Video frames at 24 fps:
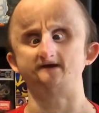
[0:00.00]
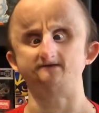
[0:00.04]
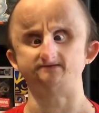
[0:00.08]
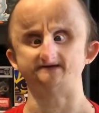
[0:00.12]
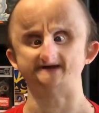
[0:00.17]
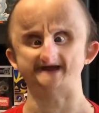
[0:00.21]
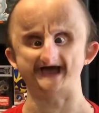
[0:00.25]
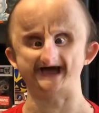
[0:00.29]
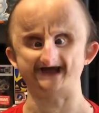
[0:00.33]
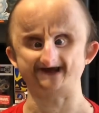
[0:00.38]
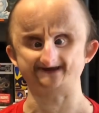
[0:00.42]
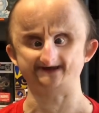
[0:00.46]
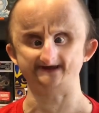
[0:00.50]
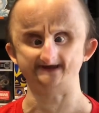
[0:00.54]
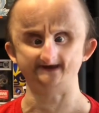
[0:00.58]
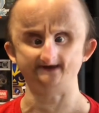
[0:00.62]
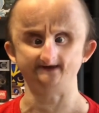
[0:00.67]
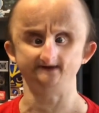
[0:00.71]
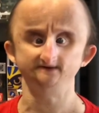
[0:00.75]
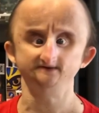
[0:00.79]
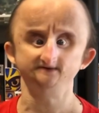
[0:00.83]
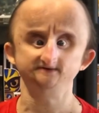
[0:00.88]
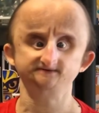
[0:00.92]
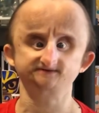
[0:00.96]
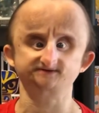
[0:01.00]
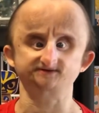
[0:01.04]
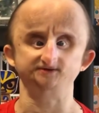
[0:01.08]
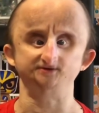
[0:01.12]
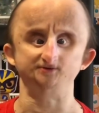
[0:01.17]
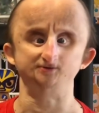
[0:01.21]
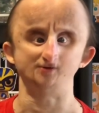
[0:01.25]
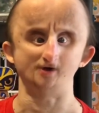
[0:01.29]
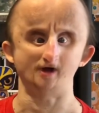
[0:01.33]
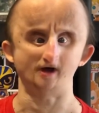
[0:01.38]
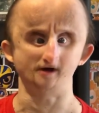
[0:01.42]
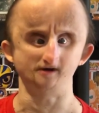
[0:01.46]
reacting
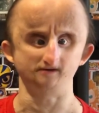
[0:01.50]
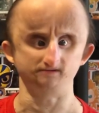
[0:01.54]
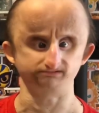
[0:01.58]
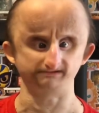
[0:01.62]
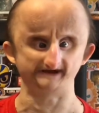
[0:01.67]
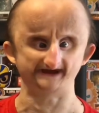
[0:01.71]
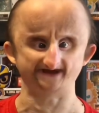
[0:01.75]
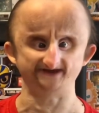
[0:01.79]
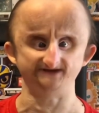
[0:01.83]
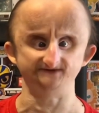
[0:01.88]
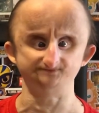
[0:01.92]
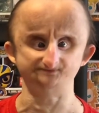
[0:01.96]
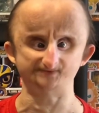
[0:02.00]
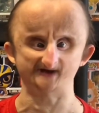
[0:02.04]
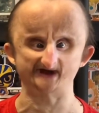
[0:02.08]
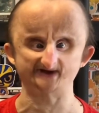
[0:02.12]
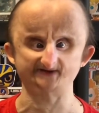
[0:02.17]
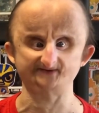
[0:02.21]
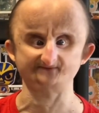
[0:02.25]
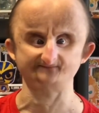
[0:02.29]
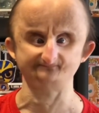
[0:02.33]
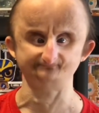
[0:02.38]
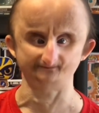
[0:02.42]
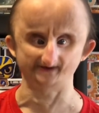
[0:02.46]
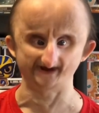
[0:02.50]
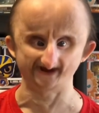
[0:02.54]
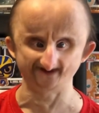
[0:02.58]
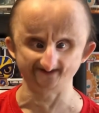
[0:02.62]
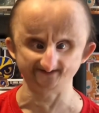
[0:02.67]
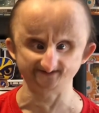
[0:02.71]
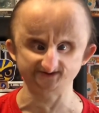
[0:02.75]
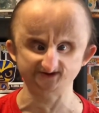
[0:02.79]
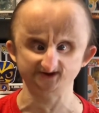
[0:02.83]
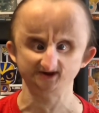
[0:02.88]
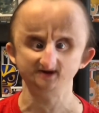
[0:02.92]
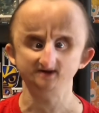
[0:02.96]
to Already Best
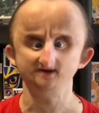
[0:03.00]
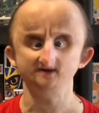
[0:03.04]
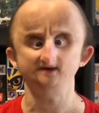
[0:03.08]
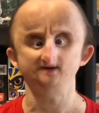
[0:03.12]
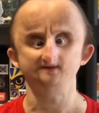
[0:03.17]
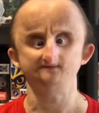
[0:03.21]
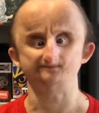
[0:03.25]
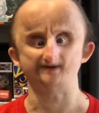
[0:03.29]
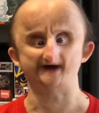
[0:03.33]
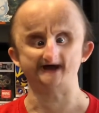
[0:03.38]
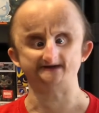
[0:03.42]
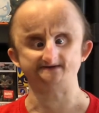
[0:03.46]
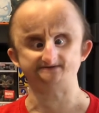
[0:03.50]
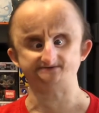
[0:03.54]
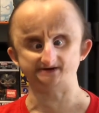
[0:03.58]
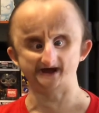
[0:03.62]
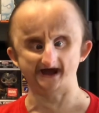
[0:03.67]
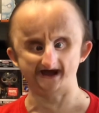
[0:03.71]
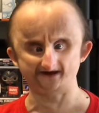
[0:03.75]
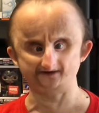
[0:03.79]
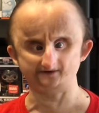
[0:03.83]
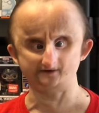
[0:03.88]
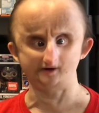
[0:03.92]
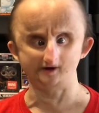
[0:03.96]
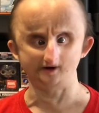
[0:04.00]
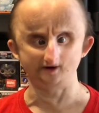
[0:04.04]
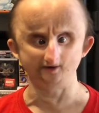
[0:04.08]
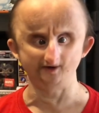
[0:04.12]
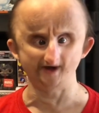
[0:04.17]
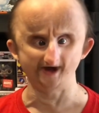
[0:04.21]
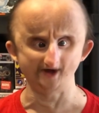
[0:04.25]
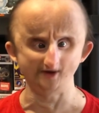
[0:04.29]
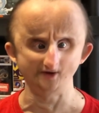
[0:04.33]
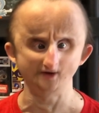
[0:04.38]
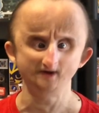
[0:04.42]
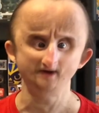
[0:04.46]
Friends by Jack
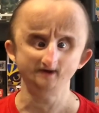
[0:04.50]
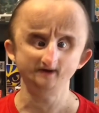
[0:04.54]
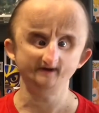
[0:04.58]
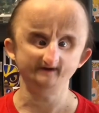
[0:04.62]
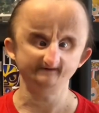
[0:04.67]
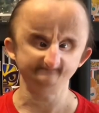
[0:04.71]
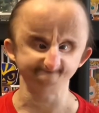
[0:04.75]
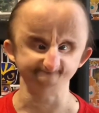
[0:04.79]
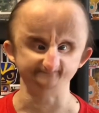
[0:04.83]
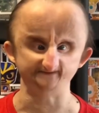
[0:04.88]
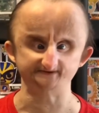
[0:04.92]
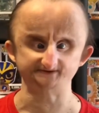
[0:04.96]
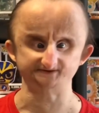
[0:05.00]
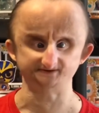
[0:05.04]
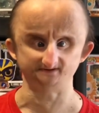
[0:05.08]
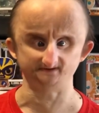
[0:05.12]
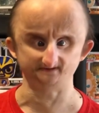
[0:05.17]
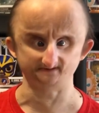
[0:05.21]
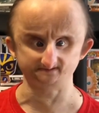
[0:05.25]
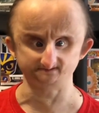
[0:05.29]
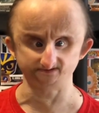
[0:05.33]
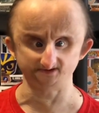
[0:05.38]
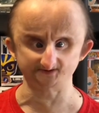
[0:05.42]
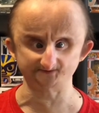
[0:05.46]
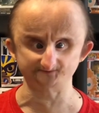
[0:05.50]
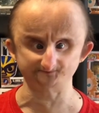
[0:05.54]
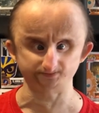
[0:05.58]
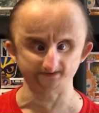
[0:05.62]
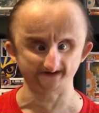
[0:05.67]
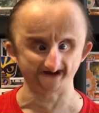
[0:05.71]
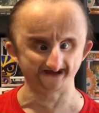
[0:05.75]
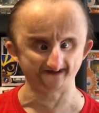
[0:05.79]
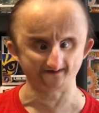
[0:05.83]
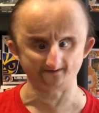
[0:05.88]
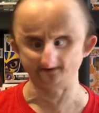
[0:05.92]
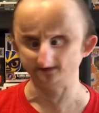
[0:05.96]
Harlow featuring Chris
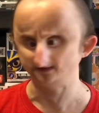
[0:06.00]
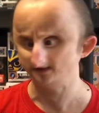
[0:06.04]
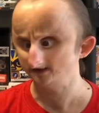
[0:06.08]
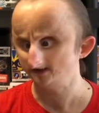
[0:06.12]
Brown.